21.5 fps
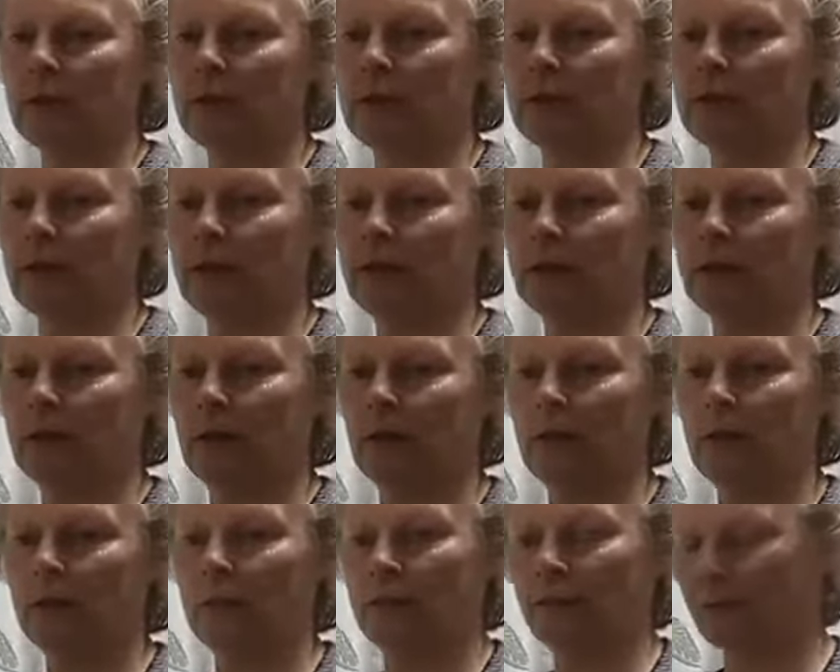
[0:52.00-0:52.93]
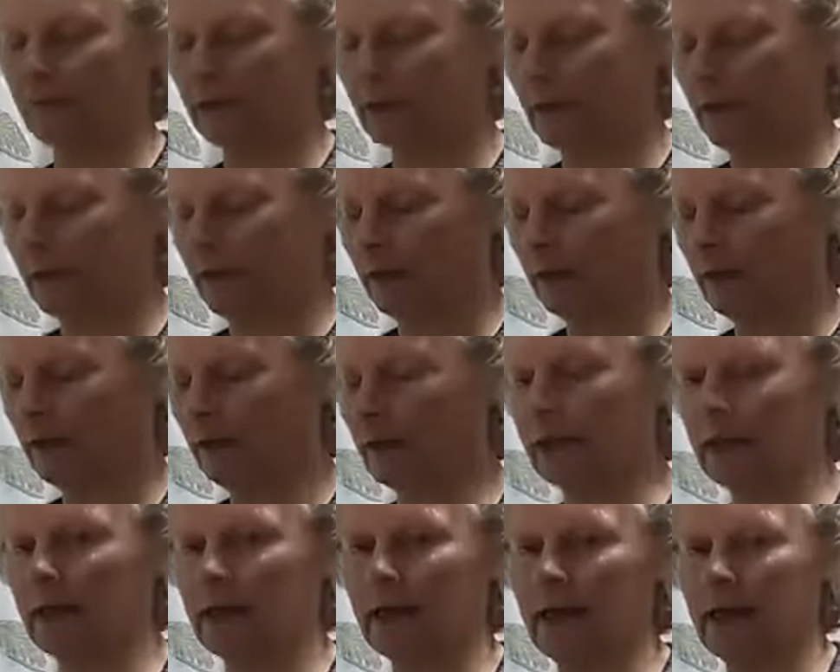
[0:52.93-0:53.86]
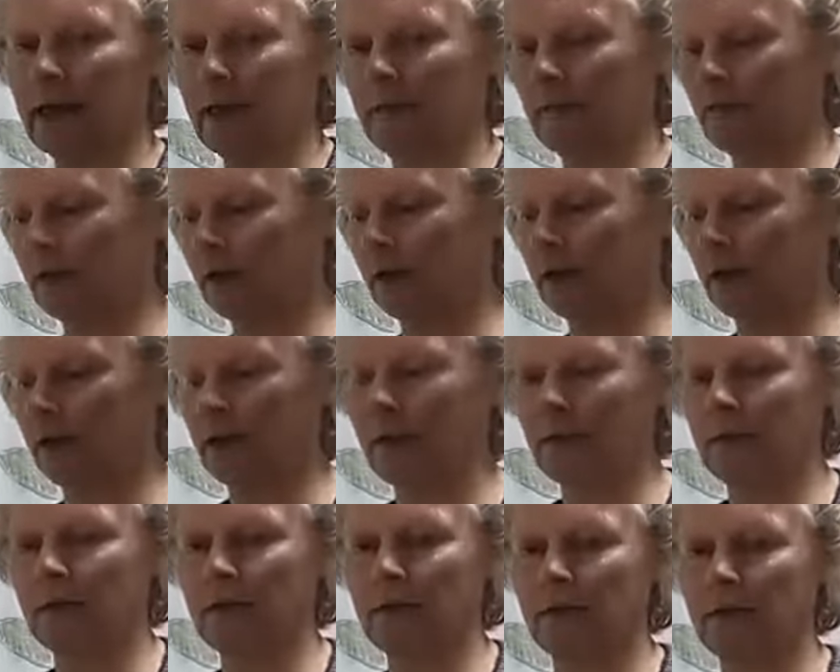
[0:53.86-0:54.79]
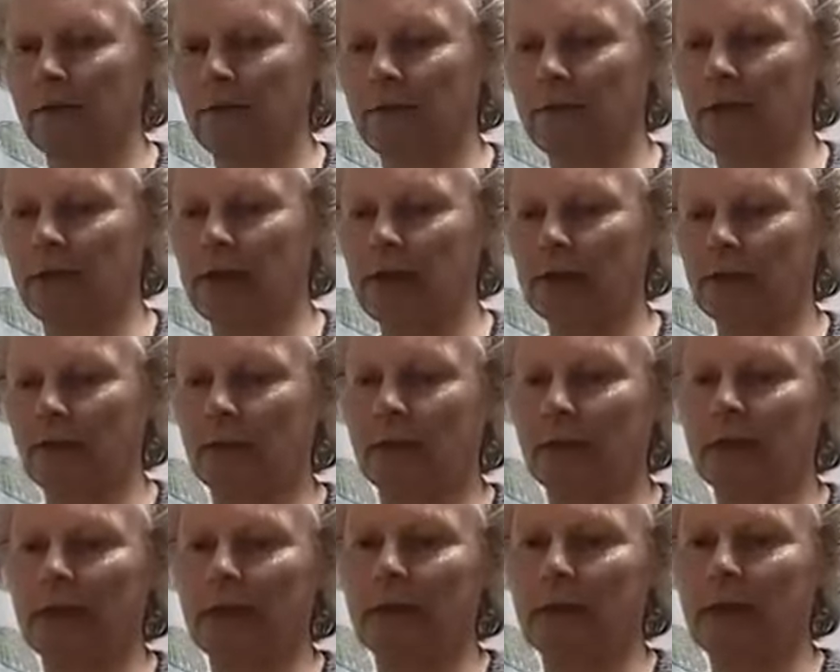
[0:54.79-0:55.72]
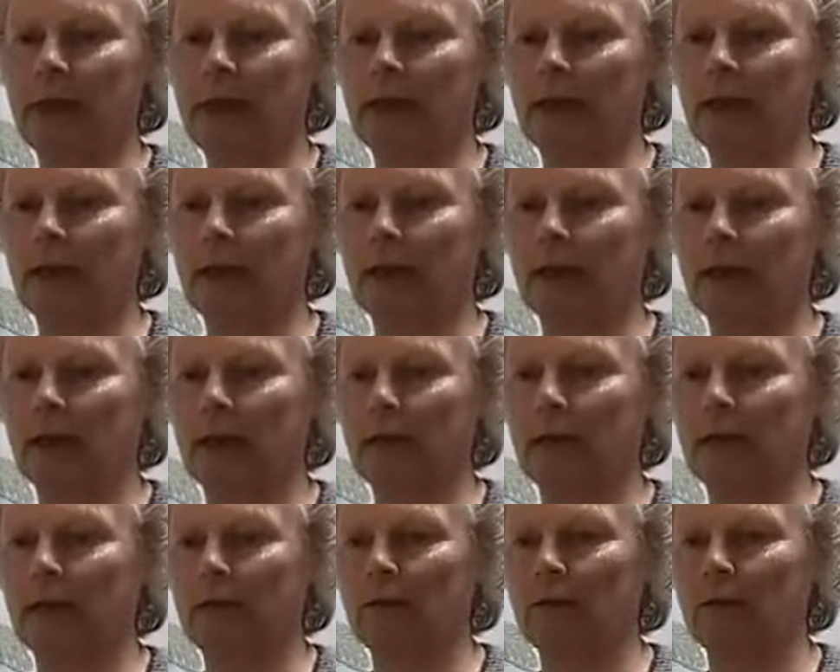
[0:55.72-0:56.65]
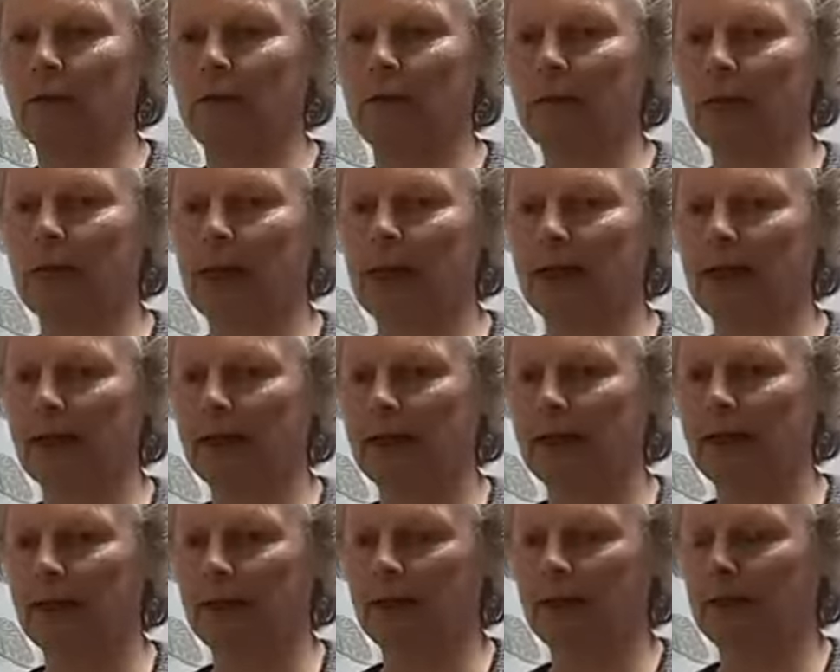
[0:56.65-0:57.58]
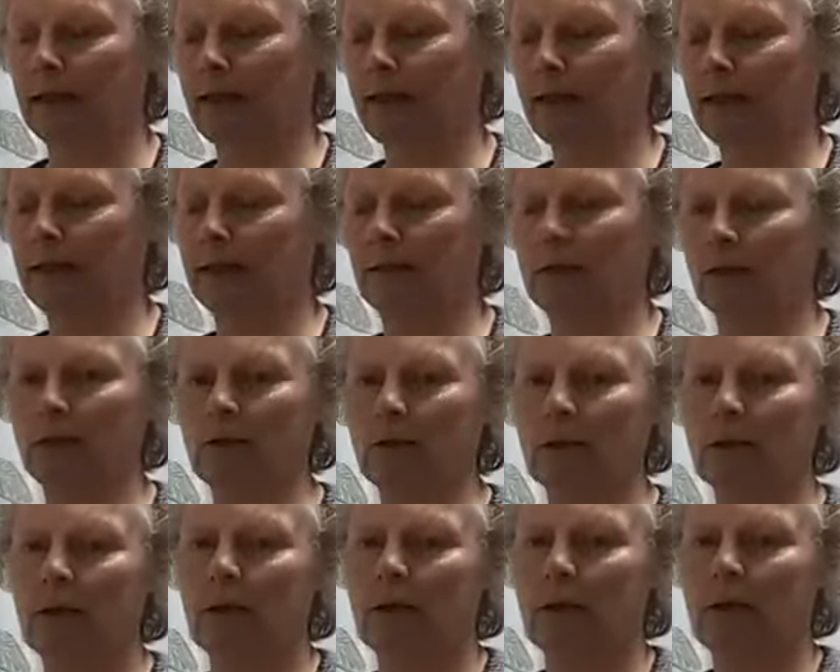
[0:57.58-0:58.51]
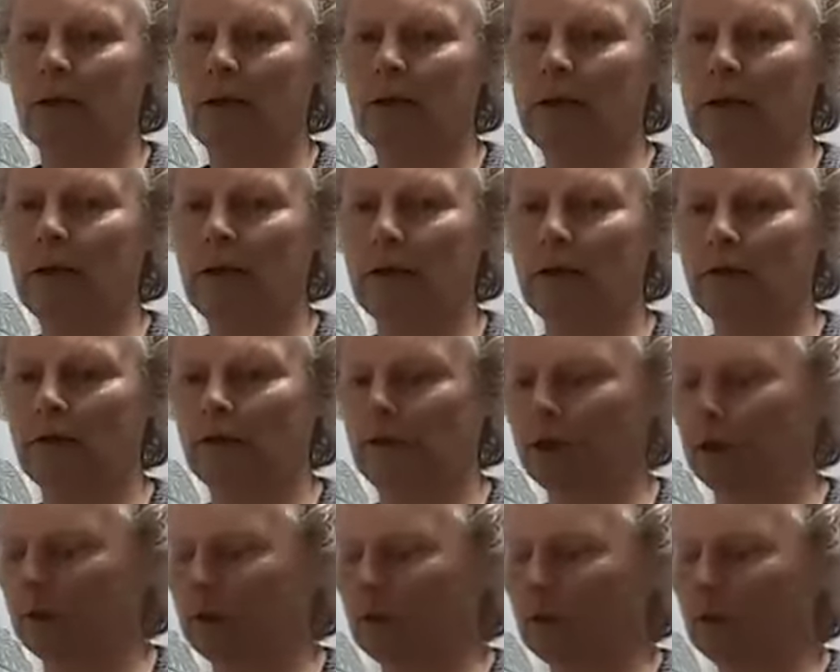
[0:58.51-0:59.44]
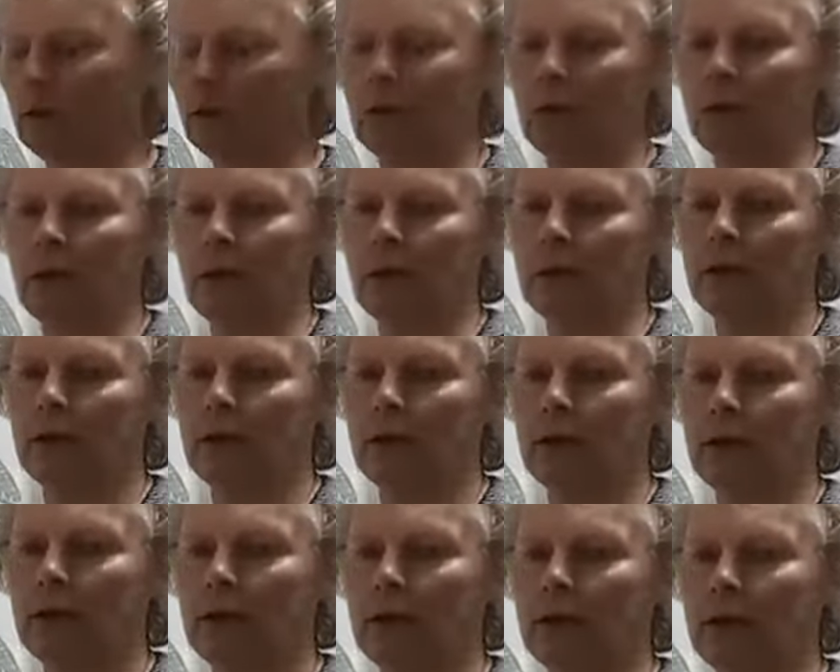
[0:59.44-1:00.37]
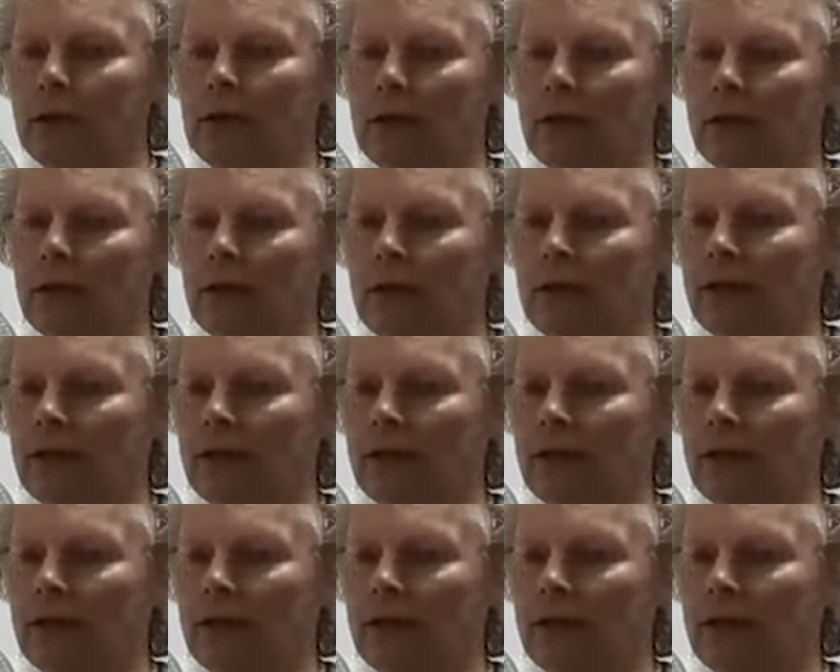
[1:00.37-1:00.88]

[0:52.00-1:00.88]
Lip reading: doubt know. They have a flat wooden back or a curved wooden back, a handle, and then on the front you've got carder teeth.